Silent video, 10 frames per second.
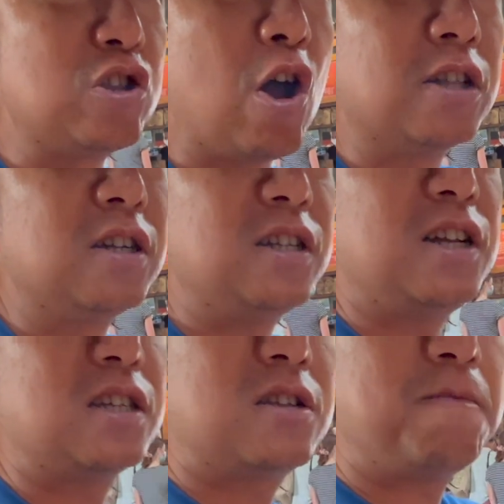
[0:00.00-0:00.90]
slaughtered
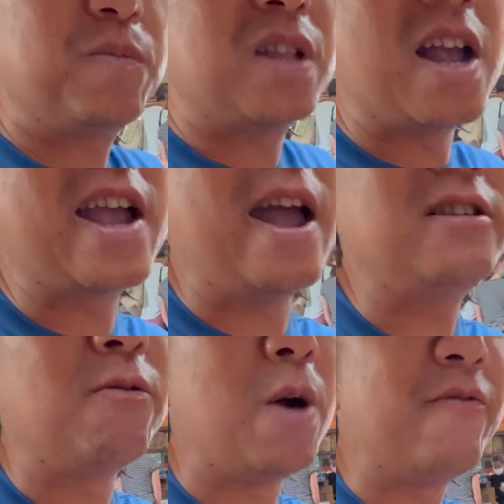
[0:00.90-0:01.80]
just 10 km
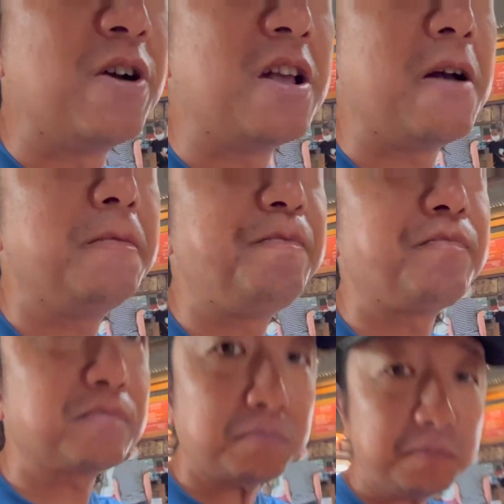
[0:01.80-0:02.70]
away from here.
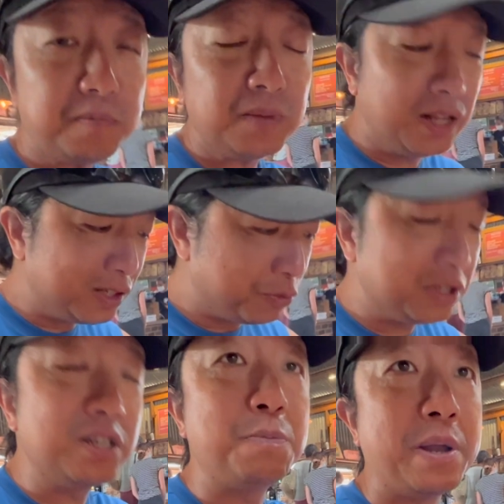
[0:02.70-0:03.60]
That's the
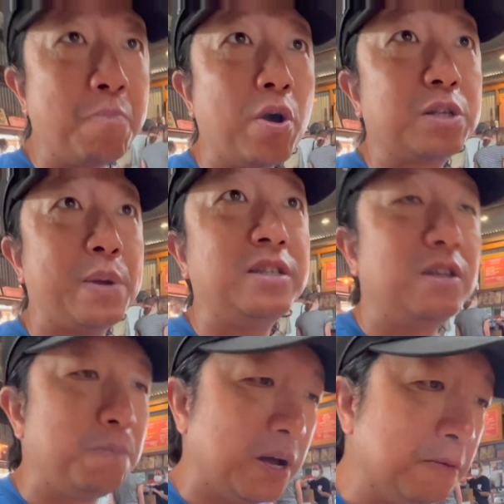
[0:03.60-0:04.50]
reason it's a bit more
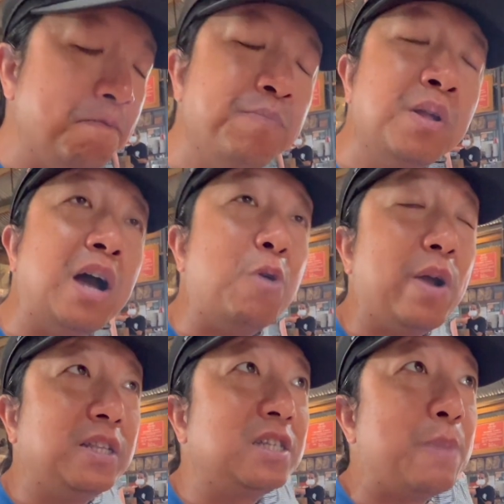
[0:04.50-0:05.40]
expensive, but I
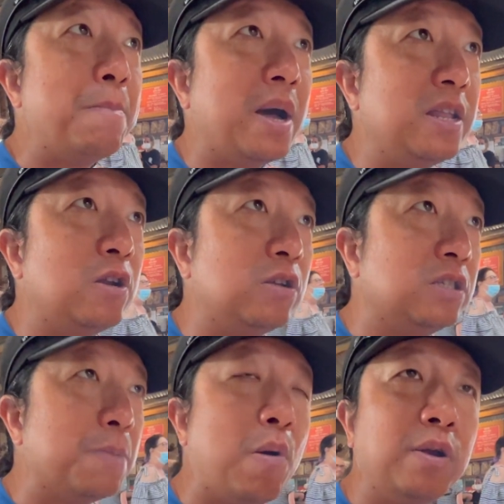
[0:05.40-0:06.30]
rather spend money
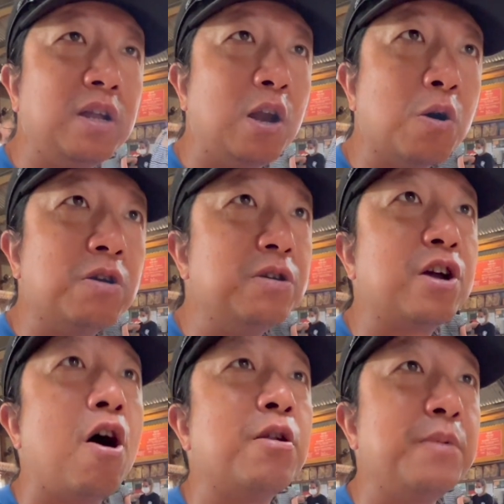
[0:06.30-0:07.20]
supporting local
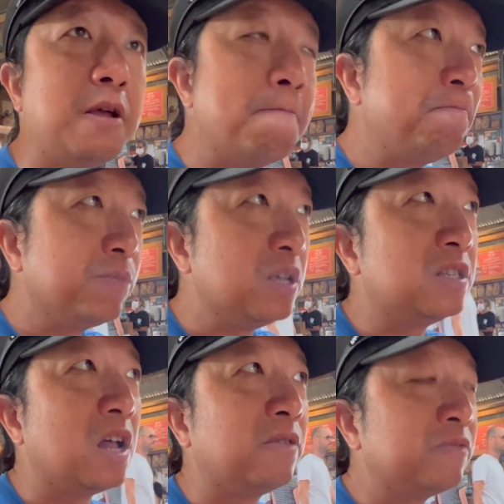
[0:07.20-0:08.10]
economy
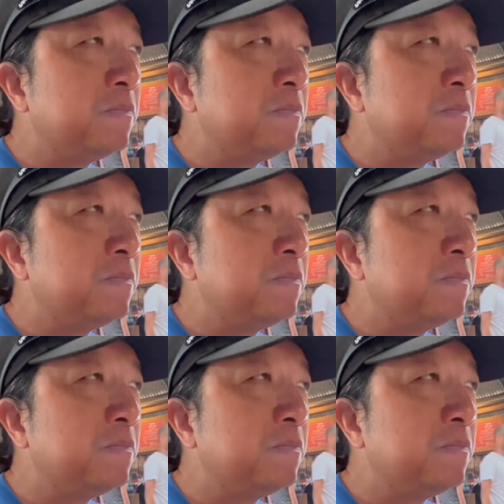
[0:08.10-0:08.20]
instead of